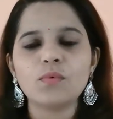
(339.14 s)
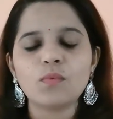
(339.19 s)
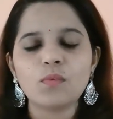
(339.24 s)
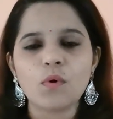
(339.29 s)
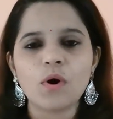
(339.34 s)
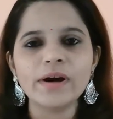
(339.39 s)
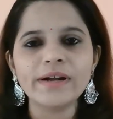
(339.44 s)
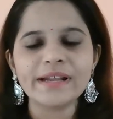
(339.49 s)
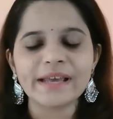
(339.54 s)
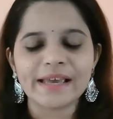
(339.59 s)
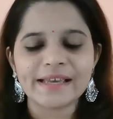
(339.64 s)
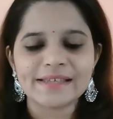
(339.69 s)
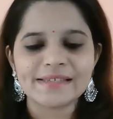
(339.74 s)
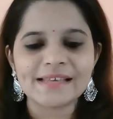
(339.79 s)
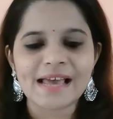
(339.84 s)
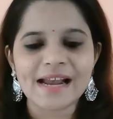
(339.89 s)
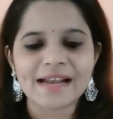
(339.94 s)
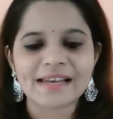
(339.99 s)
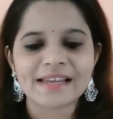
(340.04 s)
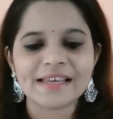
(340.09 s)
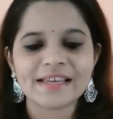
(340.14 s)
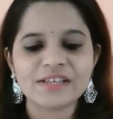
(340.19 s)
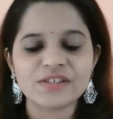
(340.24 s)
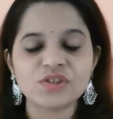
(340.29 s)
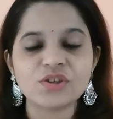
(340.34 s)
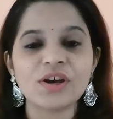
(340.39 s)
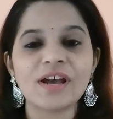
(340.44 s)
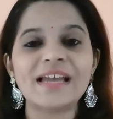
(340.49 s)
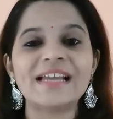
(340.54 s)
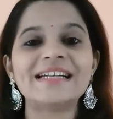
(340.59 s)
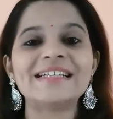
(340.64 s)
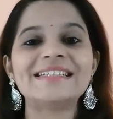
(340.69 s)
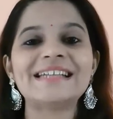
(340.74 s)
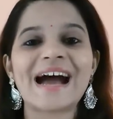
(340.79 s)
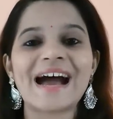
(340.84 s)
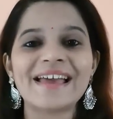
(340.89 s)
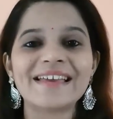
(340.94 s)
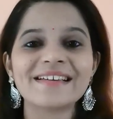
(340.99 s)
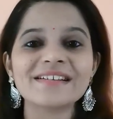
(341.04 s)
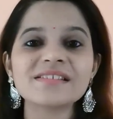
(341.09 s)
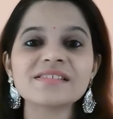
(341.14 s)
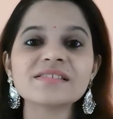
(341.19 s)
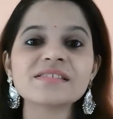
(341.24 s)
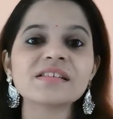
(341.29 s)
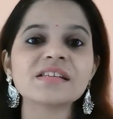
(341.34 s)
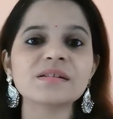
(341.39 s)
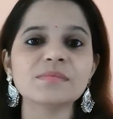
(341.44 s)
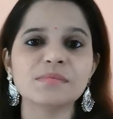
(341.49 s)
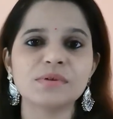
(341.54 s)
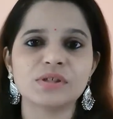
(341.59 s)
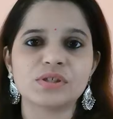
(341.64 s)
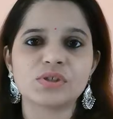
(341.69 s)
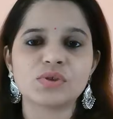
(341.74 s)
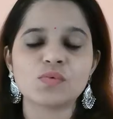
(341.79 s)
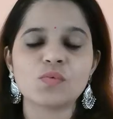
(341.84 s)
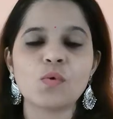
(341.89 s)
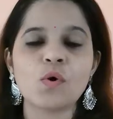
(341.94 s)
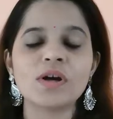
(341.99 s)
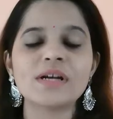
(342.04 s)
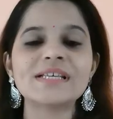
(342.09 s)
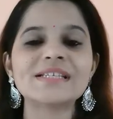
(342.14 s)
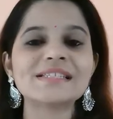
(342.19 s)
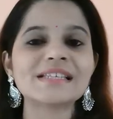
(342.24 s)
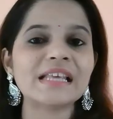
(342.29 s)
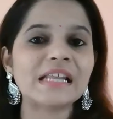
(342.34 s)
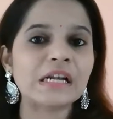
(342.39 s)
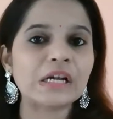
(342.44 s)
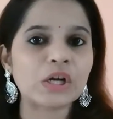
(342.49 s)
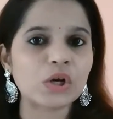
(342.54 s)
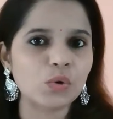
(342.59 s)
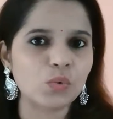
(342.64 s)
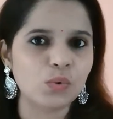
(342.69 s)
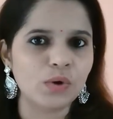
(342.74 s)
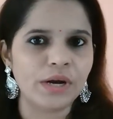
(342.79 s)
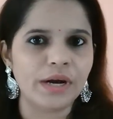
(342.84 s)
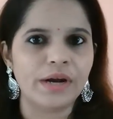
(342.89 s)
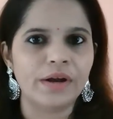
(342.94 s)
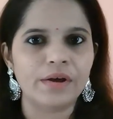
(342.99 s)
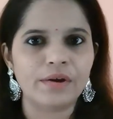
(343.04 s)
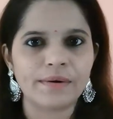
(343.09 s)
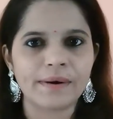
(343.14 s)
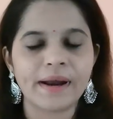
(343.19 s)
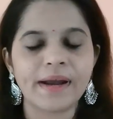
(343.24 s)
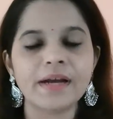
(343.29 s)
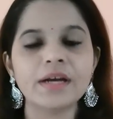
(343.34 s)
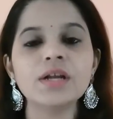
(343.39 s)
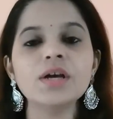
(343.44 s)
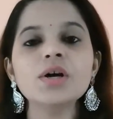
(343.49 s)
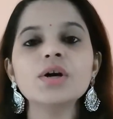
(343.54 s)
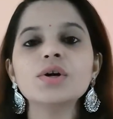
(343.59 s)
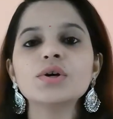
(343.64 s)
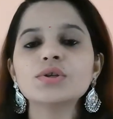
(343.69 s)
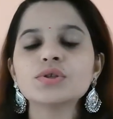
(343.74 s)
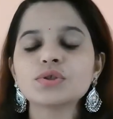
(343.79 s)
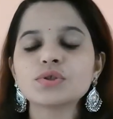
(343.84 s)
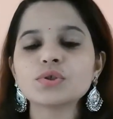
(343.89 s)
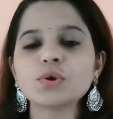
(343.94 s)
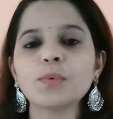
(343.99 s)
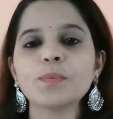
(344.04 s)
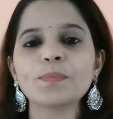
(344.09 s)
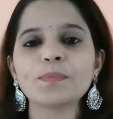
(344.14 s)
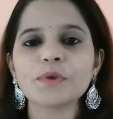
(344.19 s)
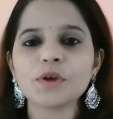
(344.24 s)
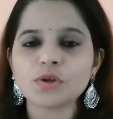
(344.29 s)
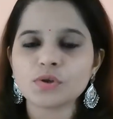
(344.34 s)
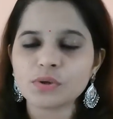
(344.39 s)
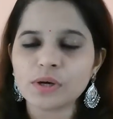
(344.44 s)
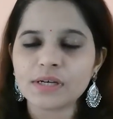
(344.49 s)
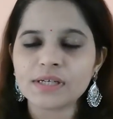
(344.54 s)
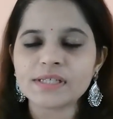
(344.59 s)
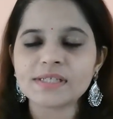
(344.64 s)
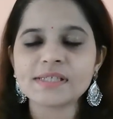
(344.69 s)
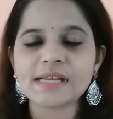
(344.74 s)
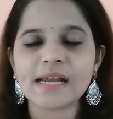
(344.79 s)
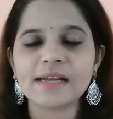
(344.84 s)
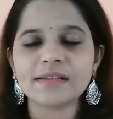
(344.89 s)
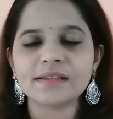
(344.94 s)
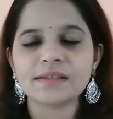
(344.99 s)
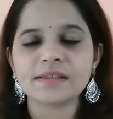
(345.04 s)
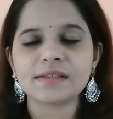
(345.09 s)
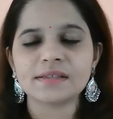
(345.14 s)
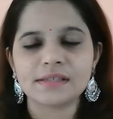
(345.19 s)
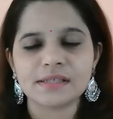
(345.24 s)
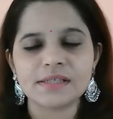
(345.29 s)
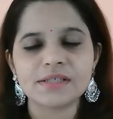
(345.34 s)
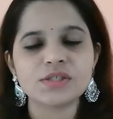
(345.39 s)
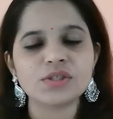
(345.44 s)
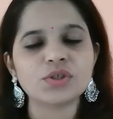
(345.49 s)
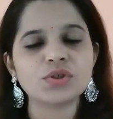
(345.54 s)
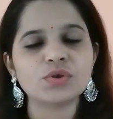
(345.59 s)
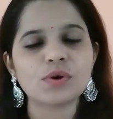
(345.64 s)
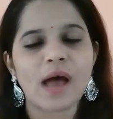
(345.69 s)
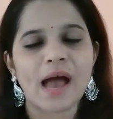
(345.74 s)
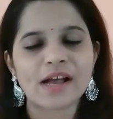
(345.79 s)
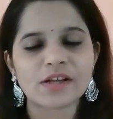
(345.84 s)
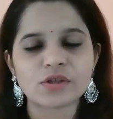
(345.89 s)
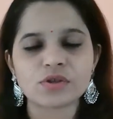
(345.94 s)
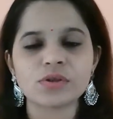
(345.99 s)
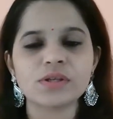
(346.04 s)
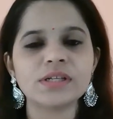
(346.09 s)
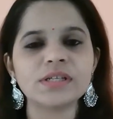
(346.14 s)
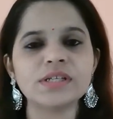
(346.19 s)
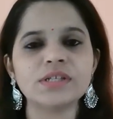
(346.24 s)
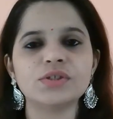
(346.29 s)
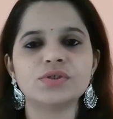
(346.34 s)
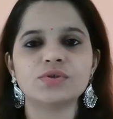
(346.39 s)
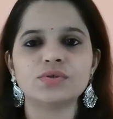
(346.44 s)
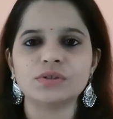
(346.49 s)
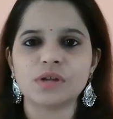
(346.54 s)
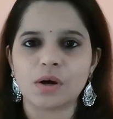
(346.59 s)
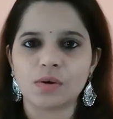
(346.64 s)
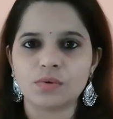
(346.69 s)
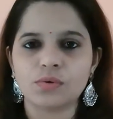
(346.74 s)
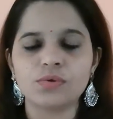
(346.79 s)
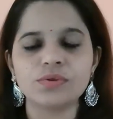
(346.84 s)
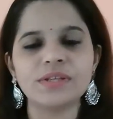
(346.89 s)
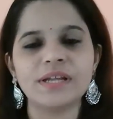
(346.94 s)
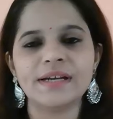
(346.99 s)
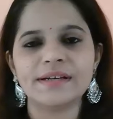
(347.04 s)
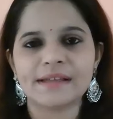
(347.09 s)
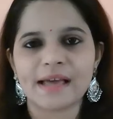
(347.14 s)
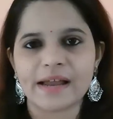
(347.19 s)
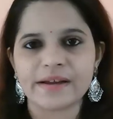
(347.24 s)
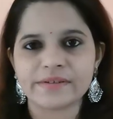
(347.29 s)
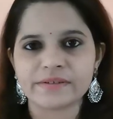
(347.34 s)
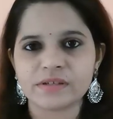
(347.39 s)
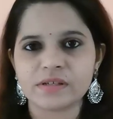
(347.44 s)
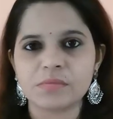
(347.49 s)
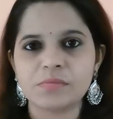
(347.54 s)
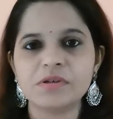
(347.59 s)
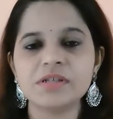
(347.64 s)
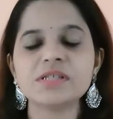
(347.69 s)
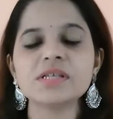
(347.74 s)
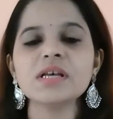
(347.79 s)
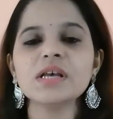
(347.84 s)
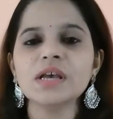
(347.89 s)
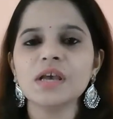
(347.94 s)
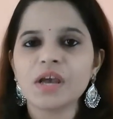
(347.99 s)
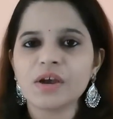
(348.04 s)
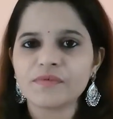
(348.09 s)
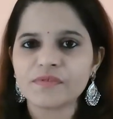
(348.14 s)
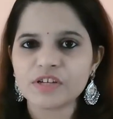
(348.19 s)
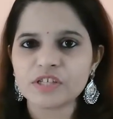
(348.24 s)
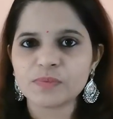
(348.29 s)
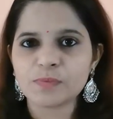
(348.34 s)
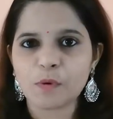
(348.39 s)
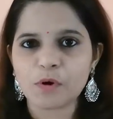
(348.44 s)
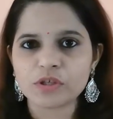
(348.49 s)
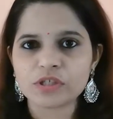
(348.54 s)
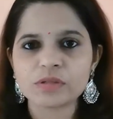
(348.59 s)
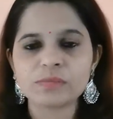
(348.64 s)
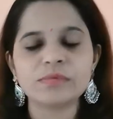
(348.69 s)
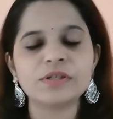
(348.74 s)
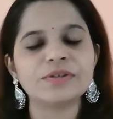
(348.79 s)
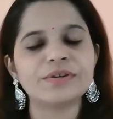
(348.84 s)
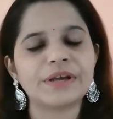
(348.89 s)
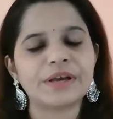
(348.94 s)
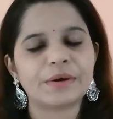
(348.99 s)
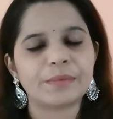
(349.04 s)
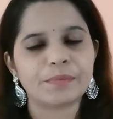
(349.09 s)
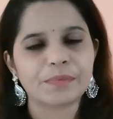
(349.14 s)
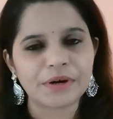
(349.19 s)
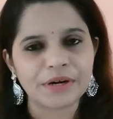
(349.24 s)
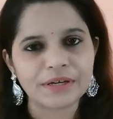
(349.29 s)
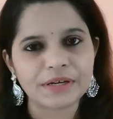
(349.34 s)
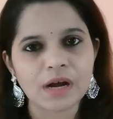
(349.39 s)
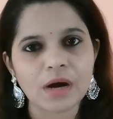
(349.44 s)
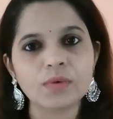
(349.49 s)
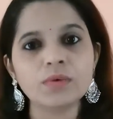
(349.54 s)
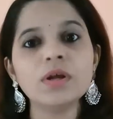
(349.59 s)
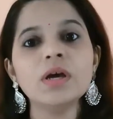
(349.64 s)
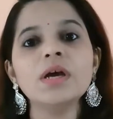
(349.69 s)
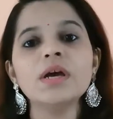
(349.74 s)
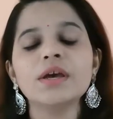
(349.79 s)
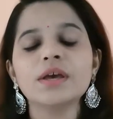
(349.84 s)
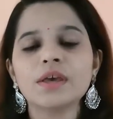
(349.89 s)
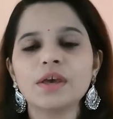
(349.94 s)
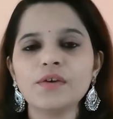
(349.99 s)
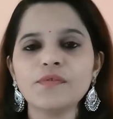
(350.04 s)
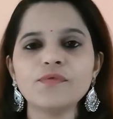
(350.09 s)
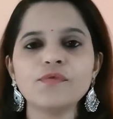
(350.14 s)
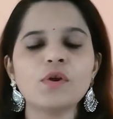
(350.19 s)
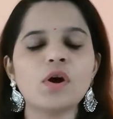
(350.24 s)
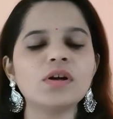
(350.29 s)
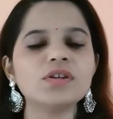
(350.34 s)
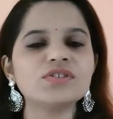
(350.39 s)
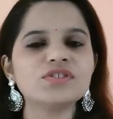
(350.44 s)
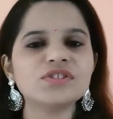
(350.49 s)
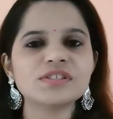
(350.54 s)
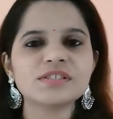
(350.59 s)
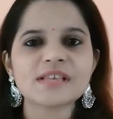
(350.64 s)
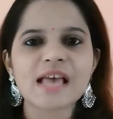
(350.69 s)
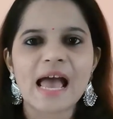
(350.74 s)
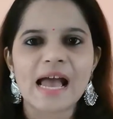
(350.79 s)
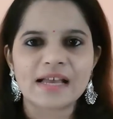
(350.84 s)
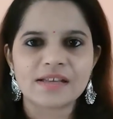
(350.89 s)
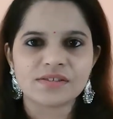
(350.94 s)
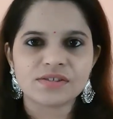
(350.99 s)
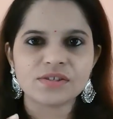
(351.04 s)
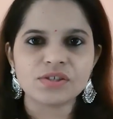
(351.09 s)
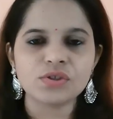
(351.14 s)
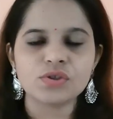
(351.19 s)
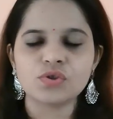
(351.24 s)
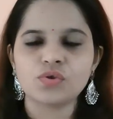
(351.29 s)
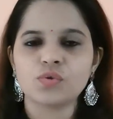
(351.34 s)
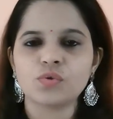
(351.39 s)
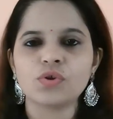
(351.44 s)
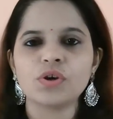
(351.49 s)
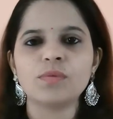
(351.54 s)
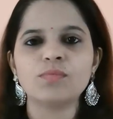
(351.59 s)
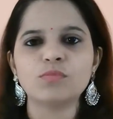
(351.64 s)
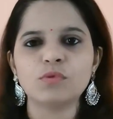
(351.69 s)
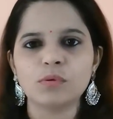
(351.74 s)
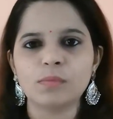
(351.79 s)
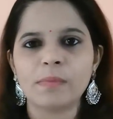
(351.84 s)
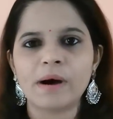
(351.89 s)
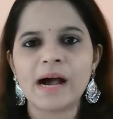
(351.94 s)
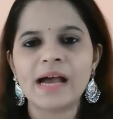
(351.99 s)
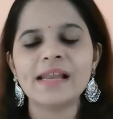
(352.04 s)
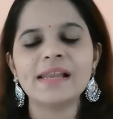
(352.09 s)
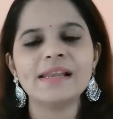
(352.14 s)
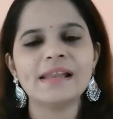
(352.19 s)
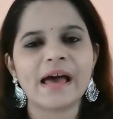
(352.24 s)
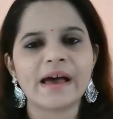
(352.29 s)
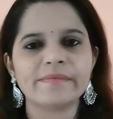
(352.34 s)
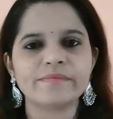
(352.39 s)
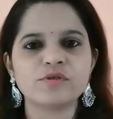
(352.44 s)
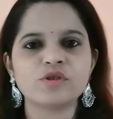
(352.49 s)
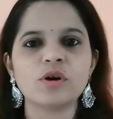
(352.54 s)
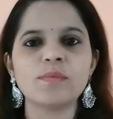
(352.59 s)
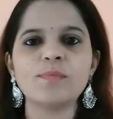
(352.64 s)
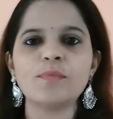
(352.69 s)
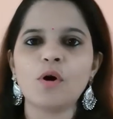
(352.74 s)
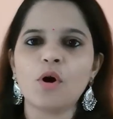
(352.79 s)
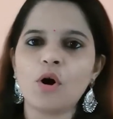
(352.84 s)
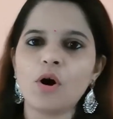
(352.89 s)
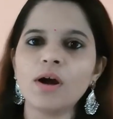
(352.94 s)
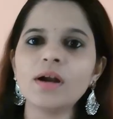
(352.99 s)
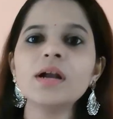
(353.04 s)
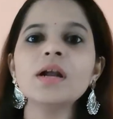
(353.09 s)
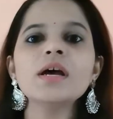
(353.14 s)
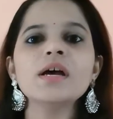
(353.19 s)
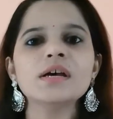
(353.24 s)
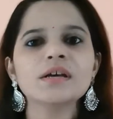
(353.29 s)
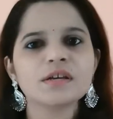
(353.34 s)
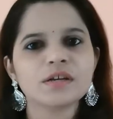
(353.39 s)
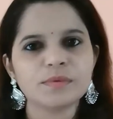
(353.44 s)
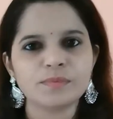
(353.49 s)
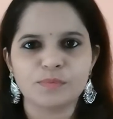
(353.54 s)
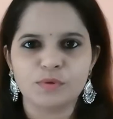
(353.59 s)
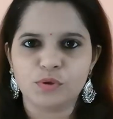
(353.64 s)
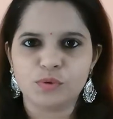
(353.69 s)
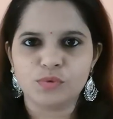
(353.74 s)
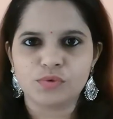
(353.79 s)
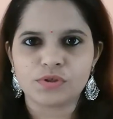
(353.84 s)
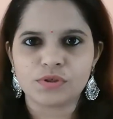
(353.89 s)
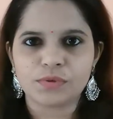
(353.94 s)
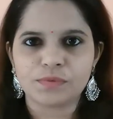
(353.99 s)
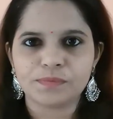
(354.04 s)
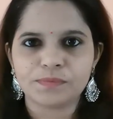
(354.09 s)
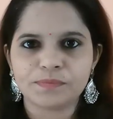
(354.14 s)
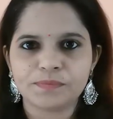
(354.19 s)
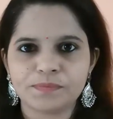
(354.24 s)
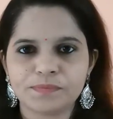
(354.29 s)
what exactly is your entire syllabus, what is included, right? So to understand this, you actually need to download the entire syllabus. If it is possible, take a printout. If not, just access through your mobile, laptop or computer.